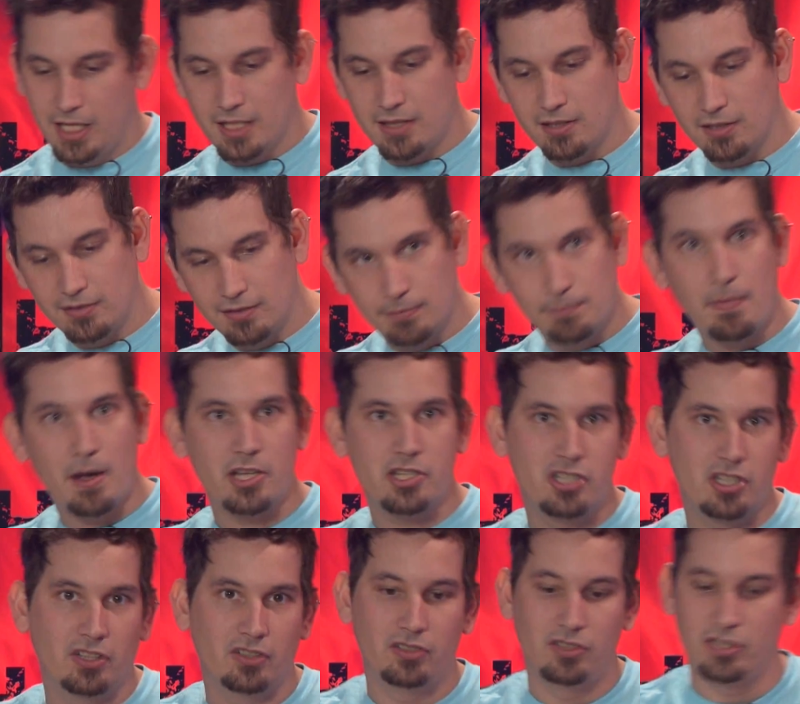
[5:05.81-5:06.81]
at the
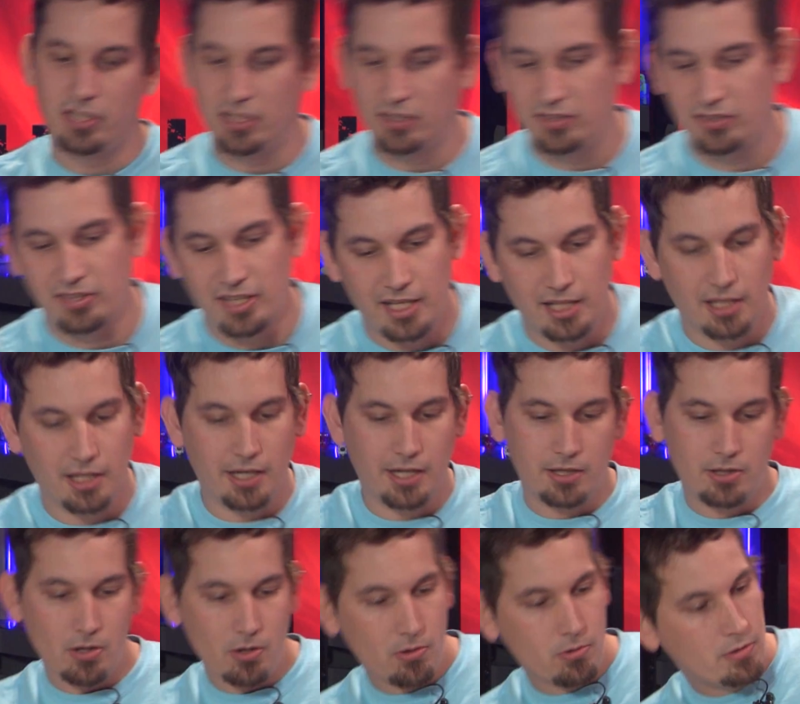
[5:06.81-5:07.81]
smudges, you can say
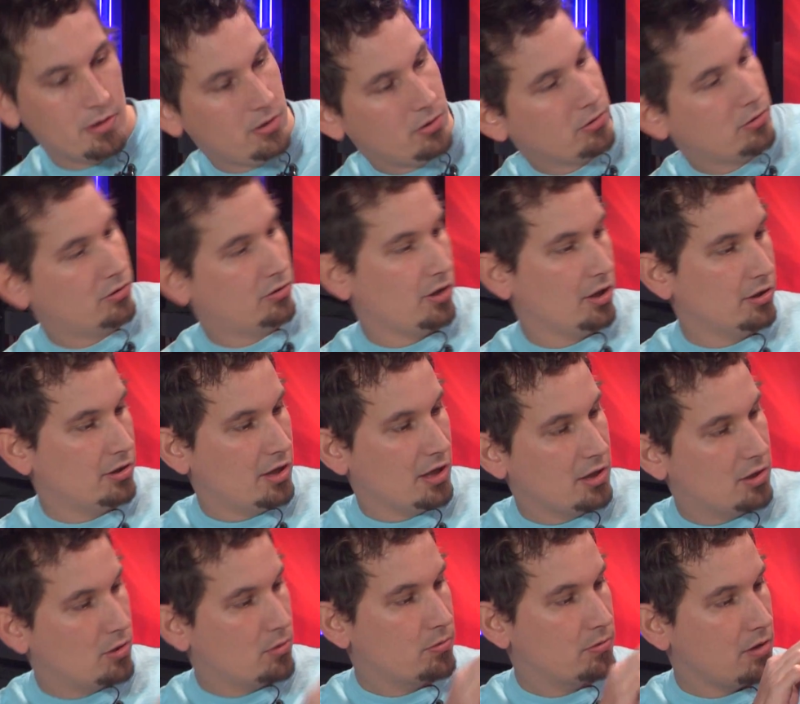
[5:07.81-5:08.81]
like, oh, it looks like they
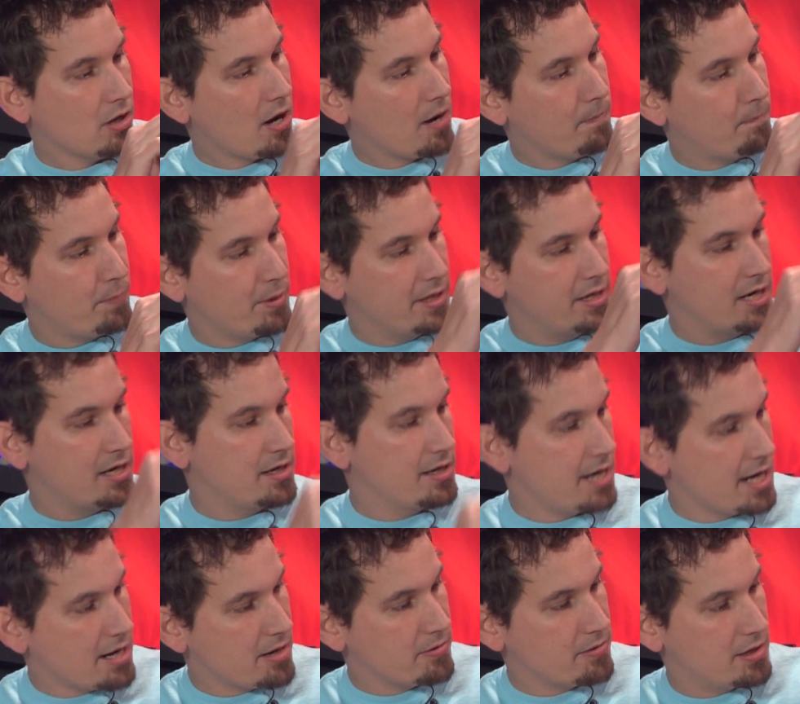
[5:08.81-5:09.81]
go up and then
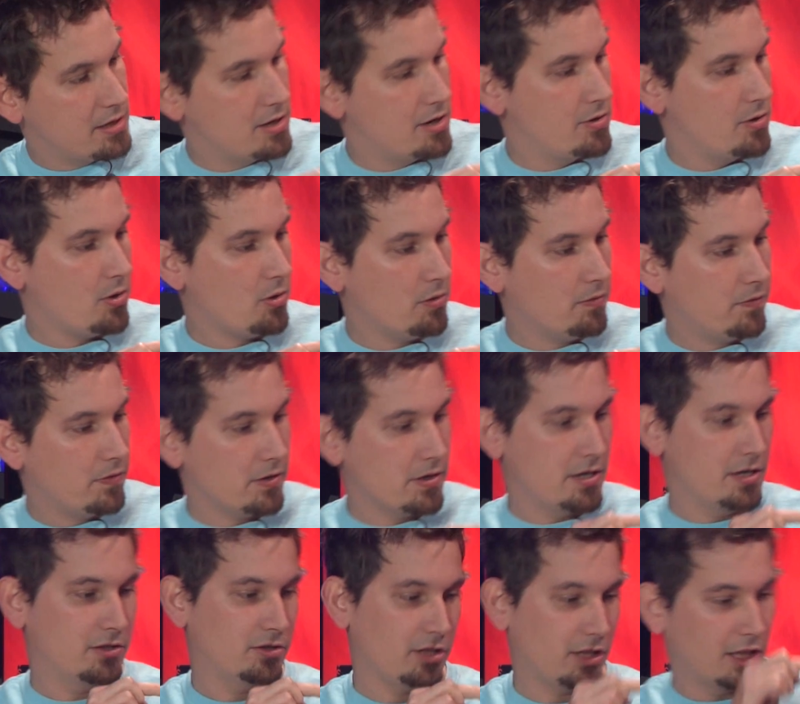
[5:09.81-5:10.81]
down and then over, and
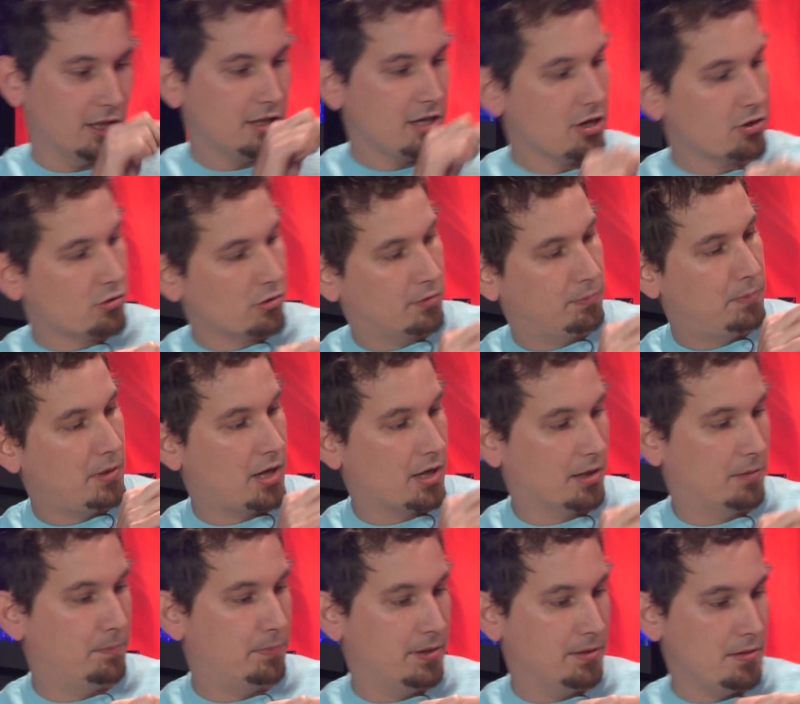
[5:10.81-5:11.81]
it's like a Tetris
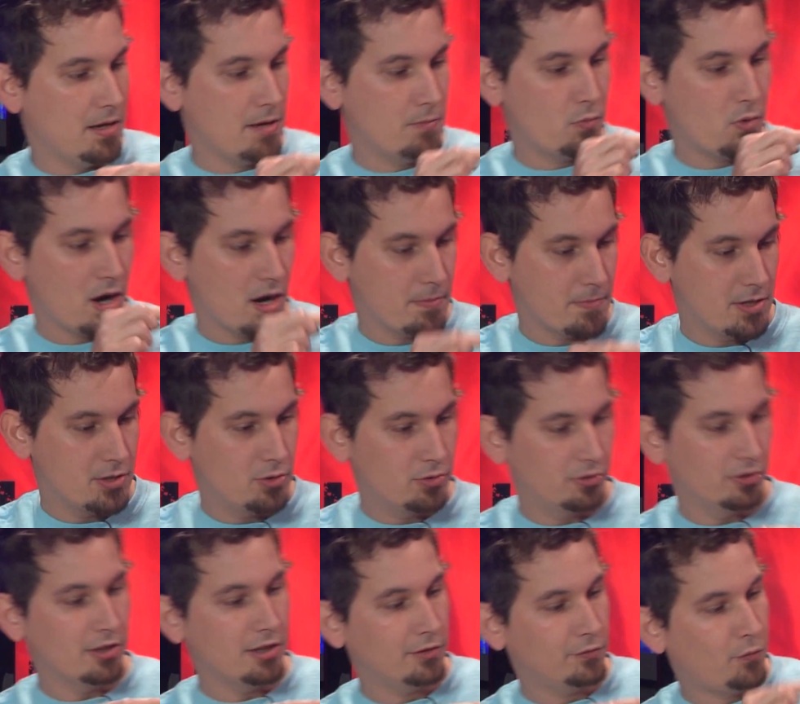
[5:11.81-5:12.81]
block, but I'm, why am I
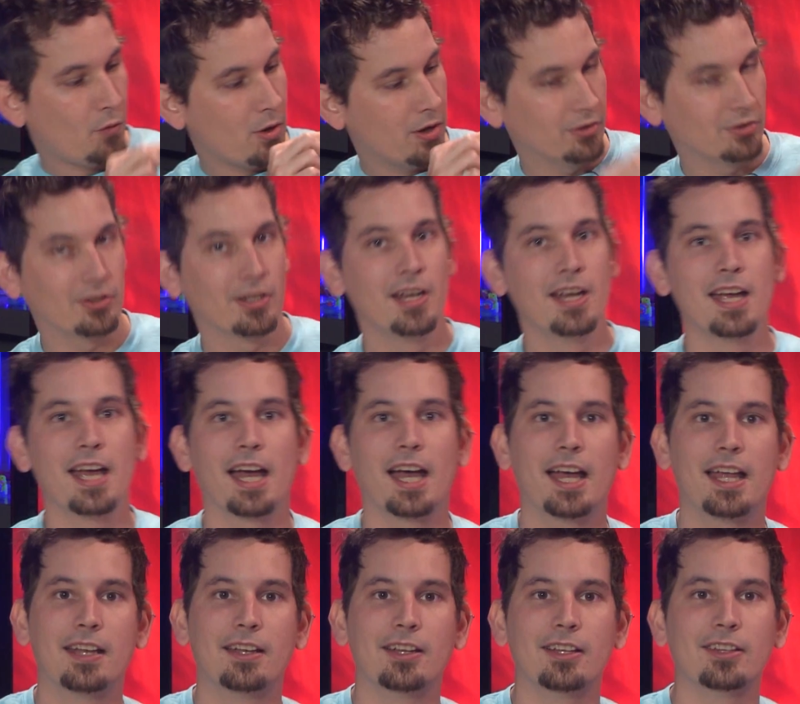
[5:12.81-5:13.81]
using this force?
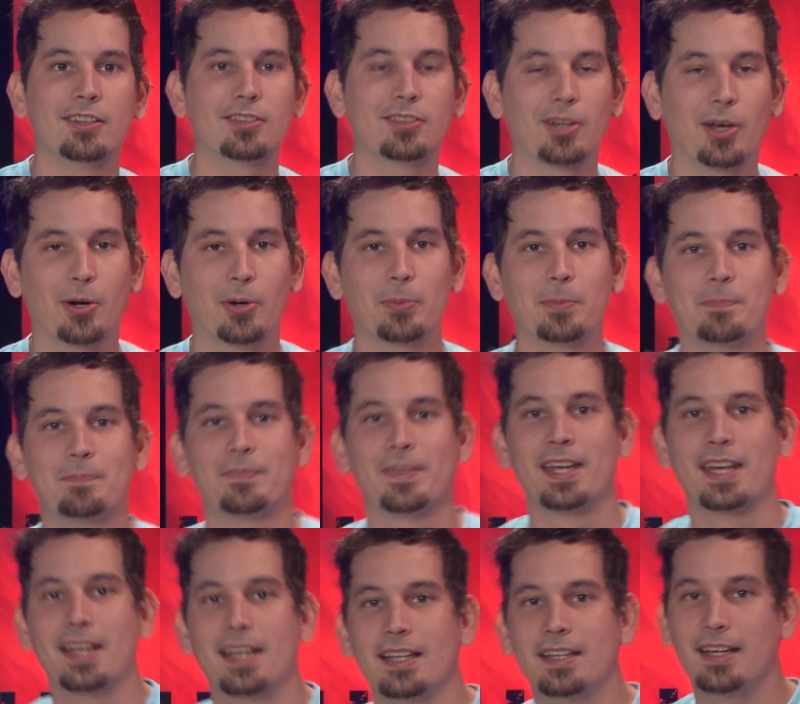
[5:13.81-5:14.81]
And so
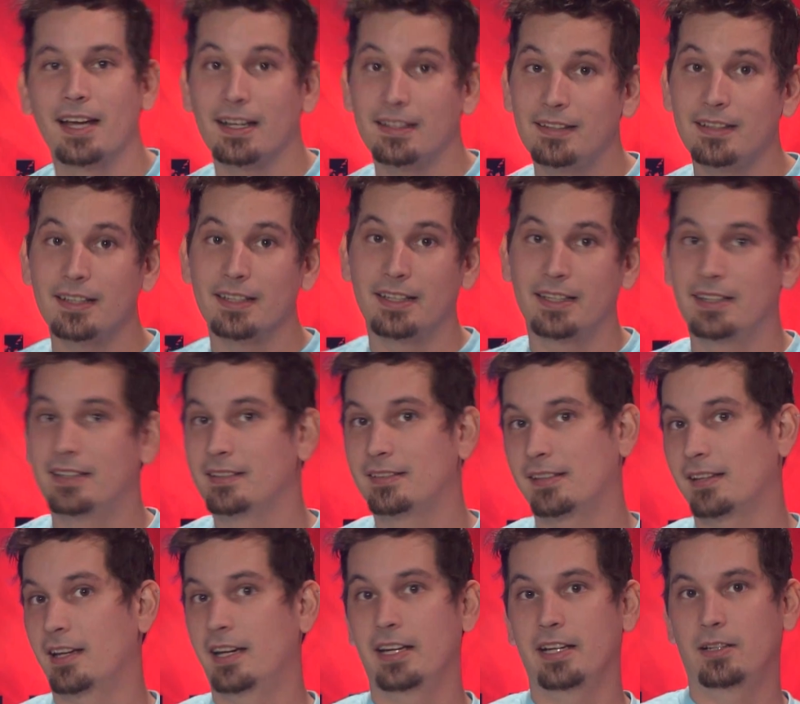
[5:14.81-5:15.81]
the idea is
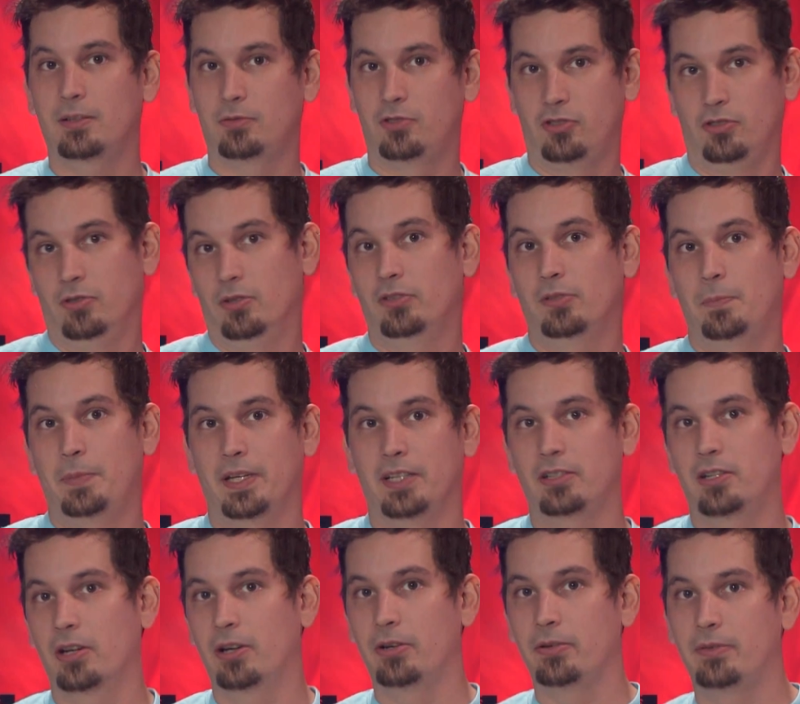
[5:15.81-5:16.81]
like, use a pin
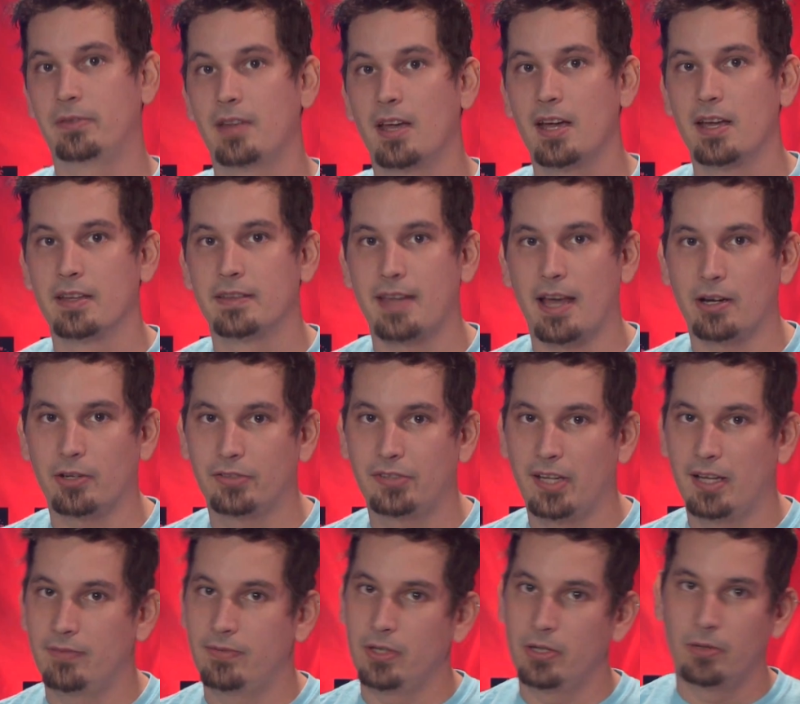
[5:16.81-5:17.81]
code, that'll
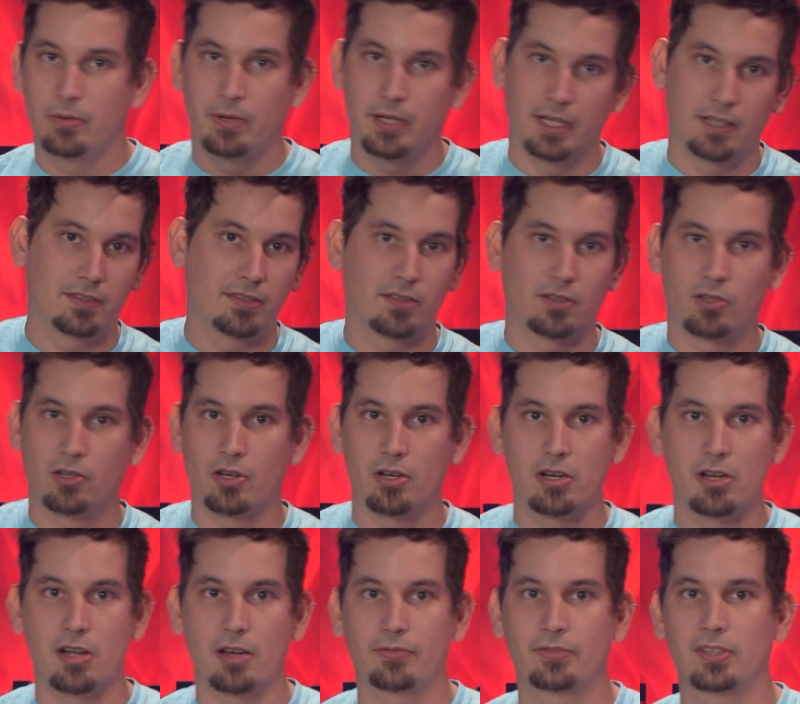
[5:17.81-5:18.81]
save you. It's good
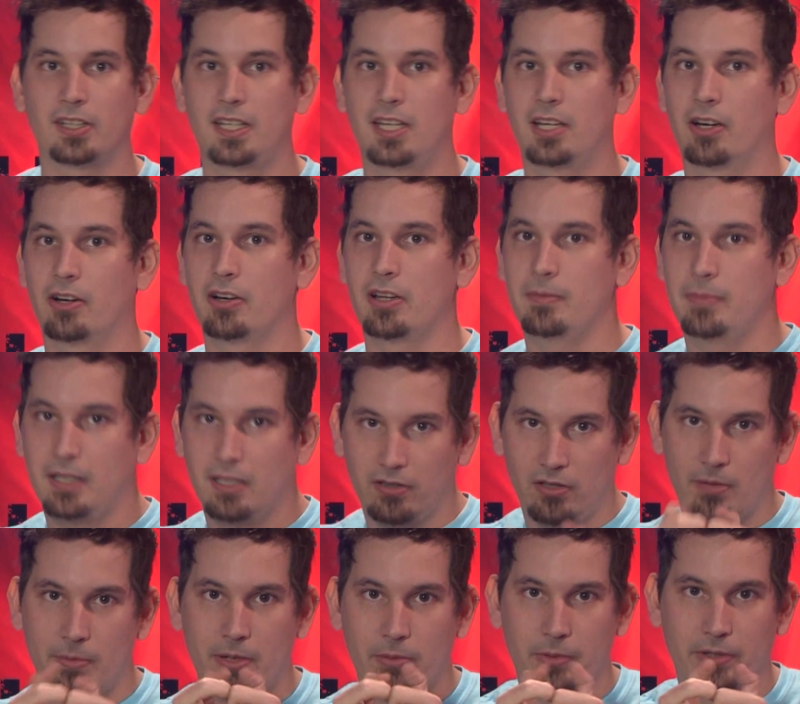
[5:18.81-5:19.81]
enough security because
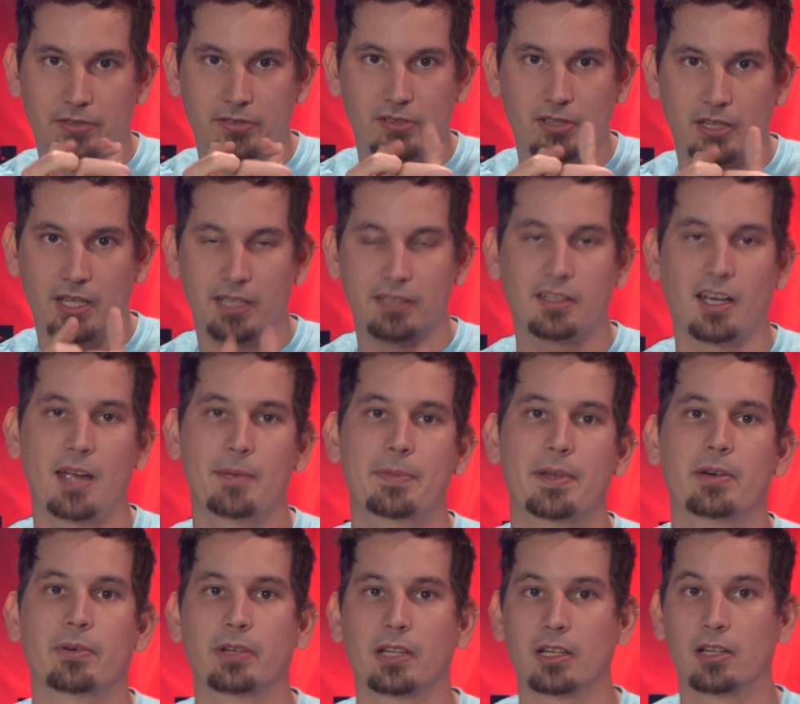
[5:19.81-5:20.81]
nobody wants to like type in
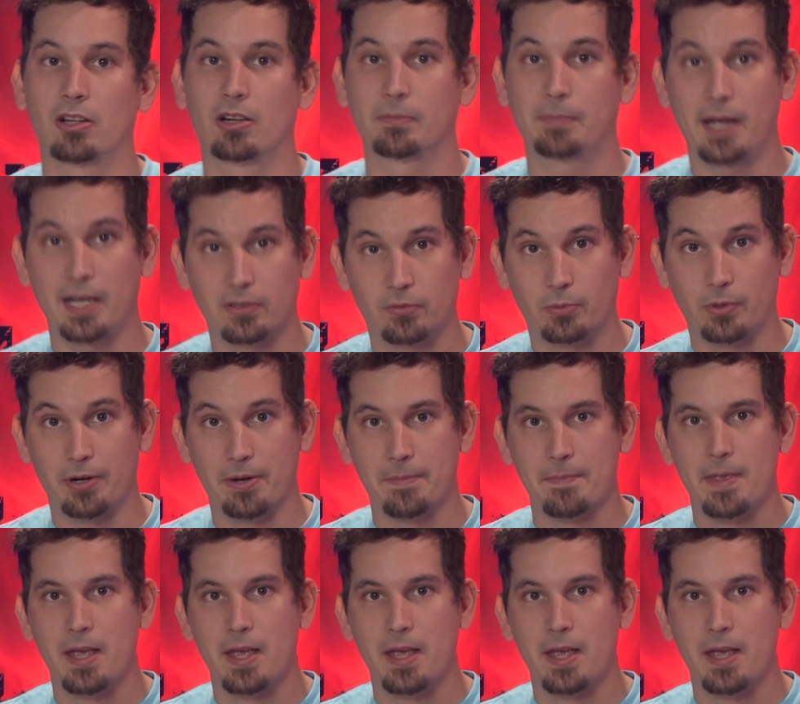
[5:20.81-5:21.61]
a really long password.